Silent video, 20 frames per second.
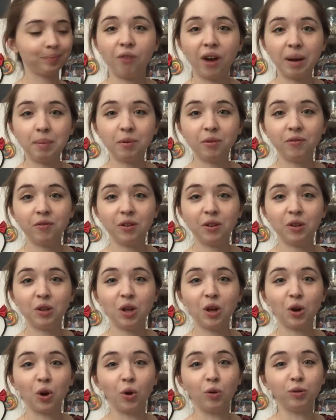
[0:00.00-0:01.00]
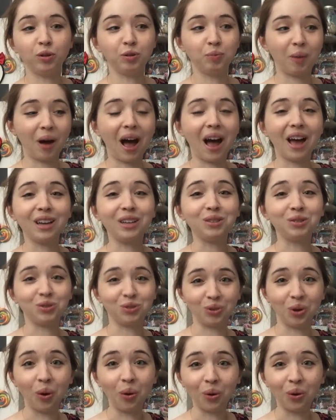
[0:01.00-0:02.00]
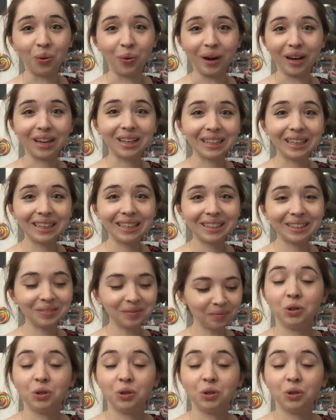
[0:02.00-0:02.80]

Fiberfill goes by so quickly.